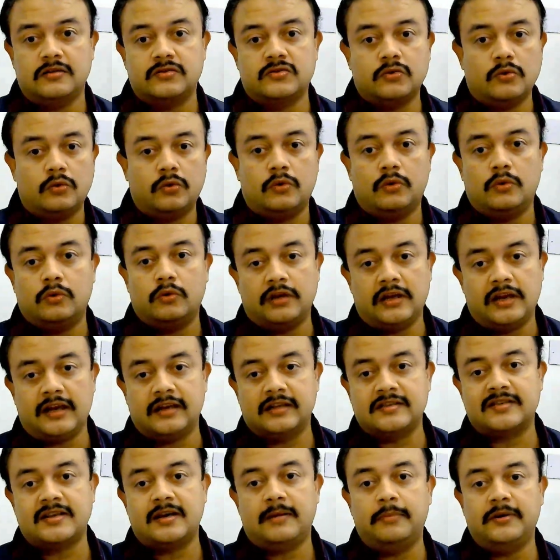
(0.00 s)
So an
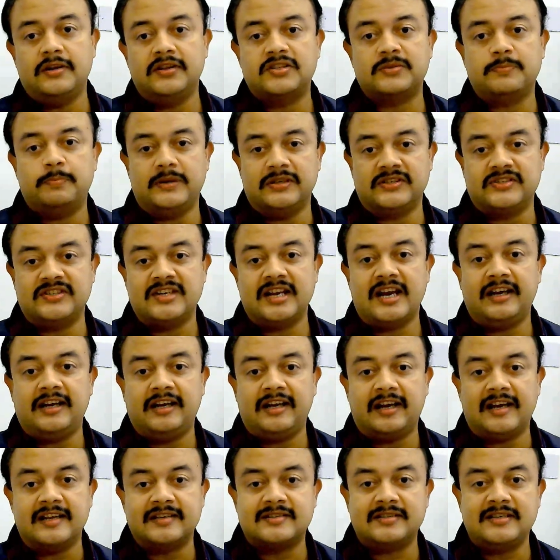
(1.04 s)
example is
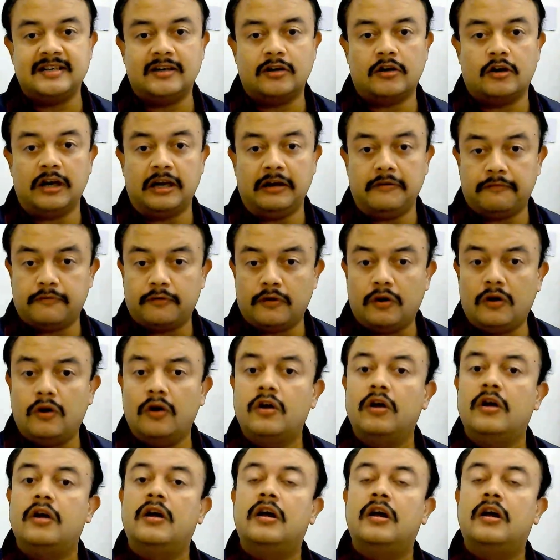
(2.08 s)
personalitytesting.info